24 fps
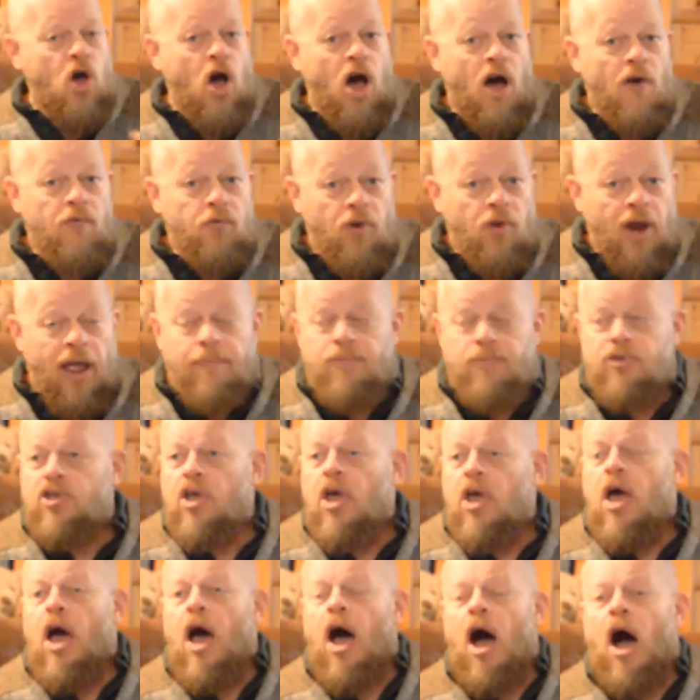off-ramps,
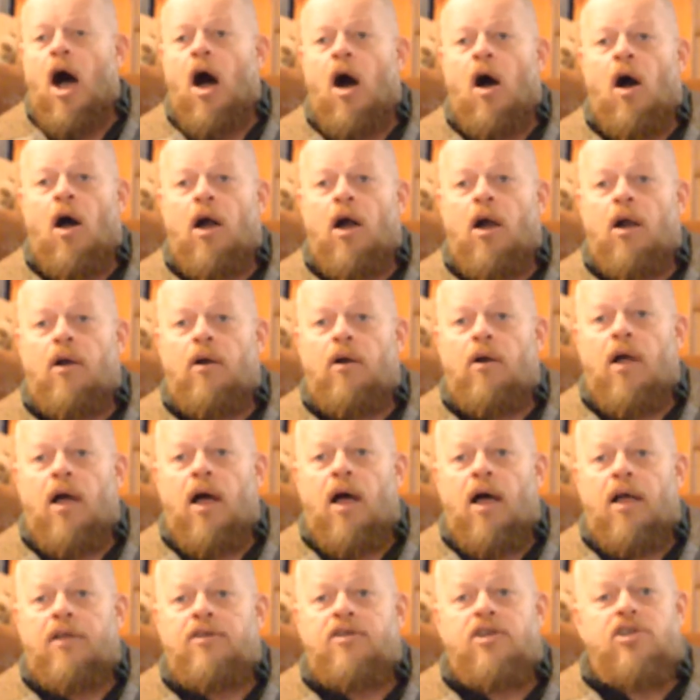are
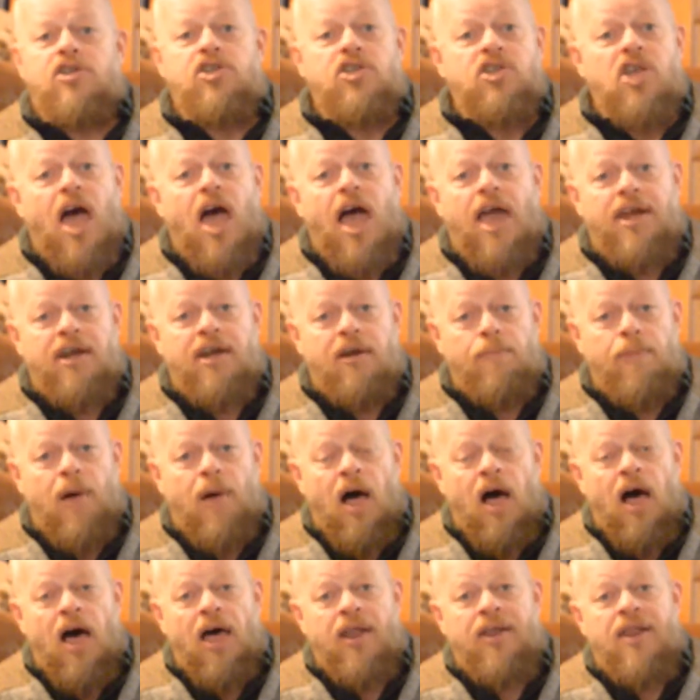decided
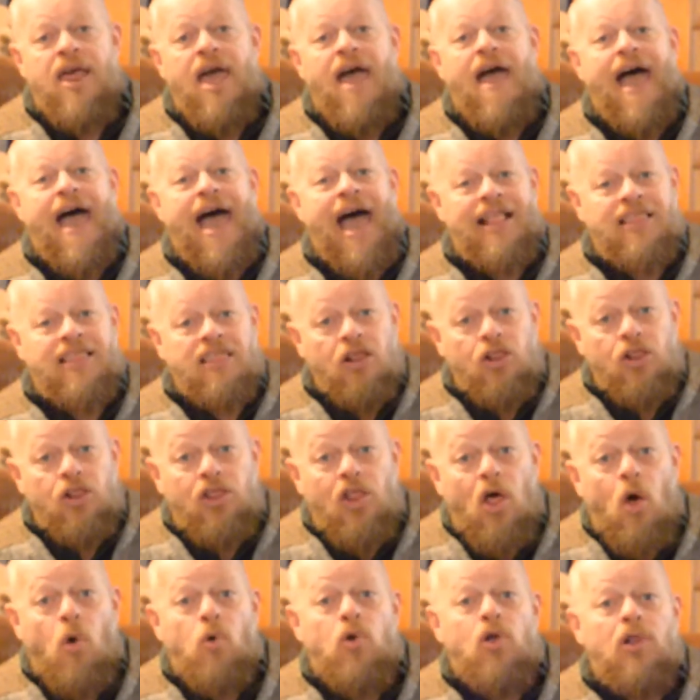upon at the
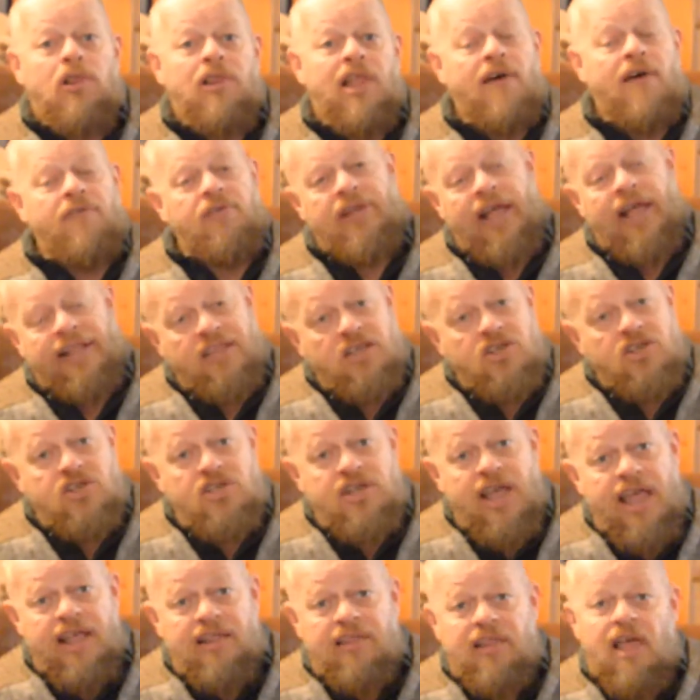local level, at the
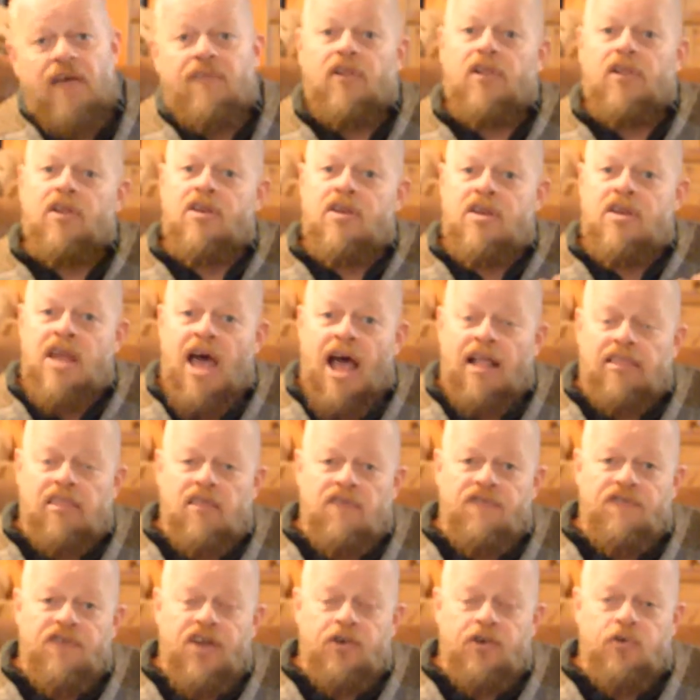state level, not the
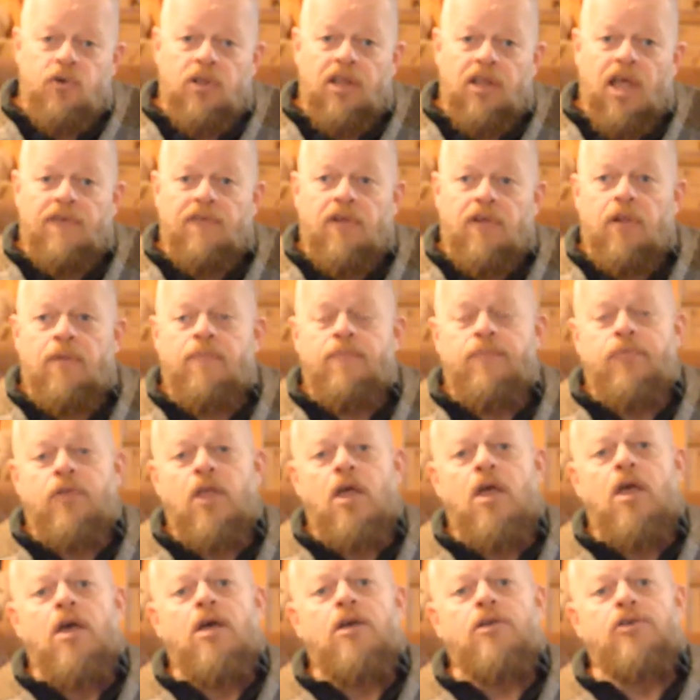federal level.
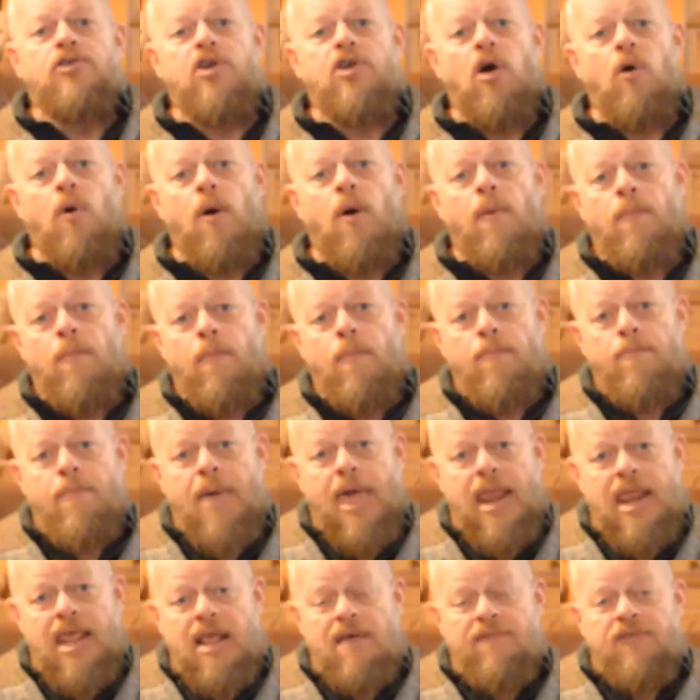So
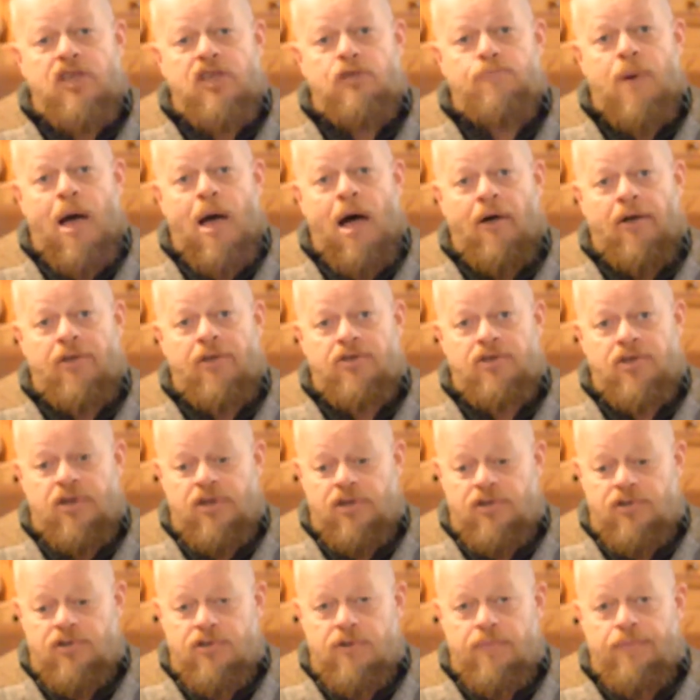many of these
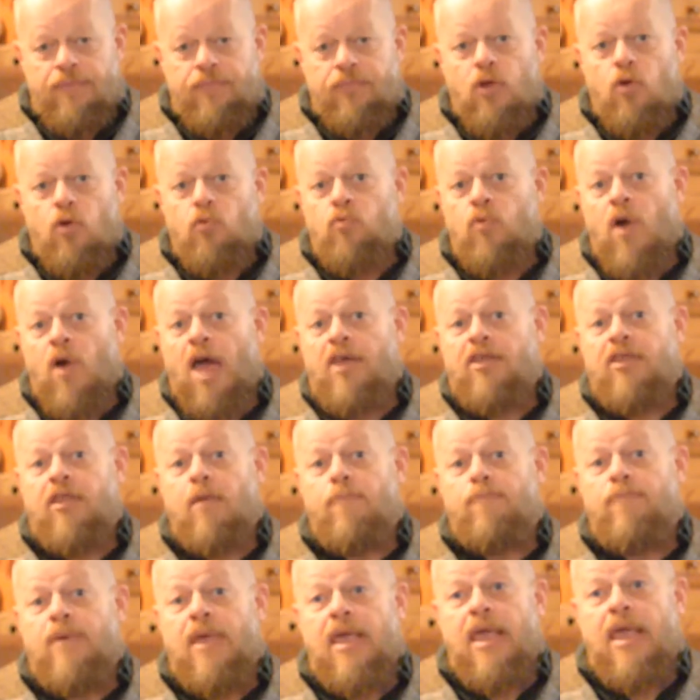policies, rather
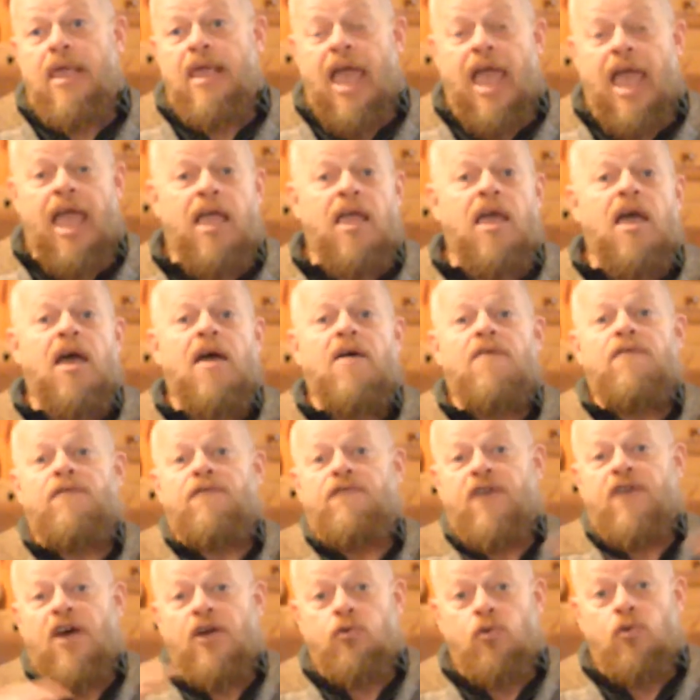than being a
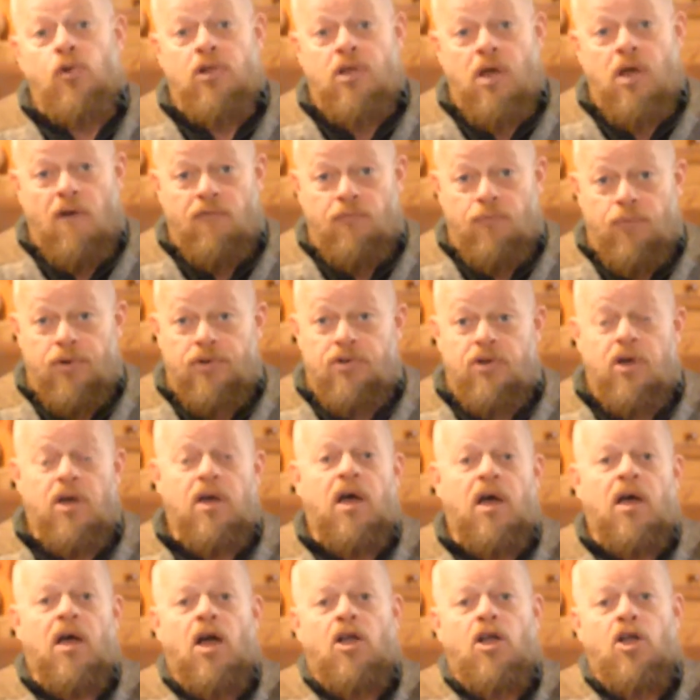federal government,
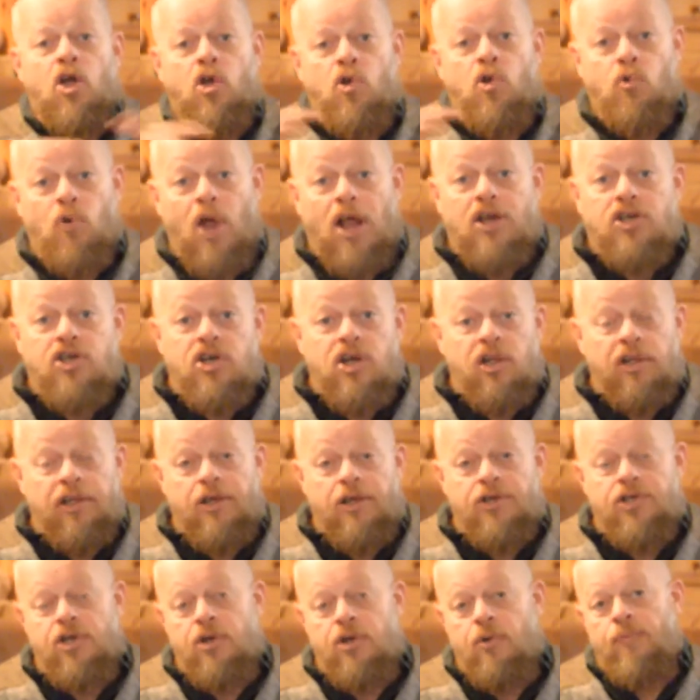a congressional
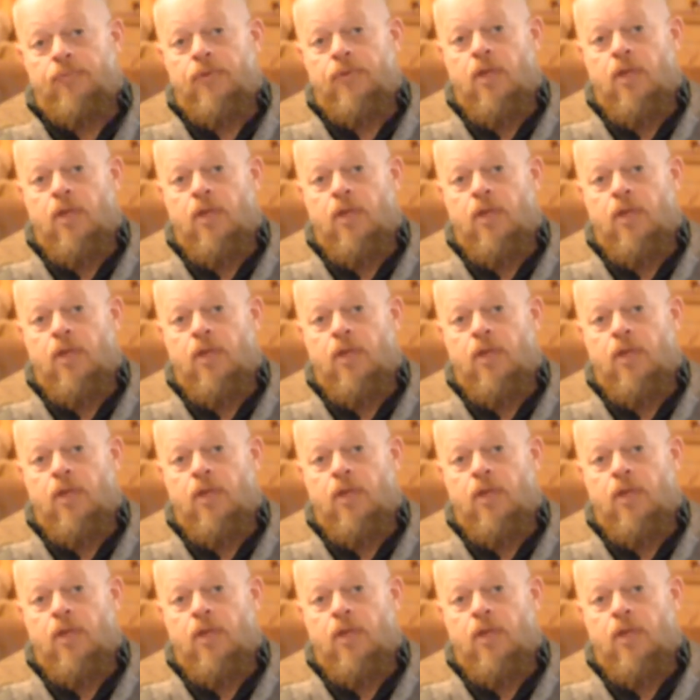issue,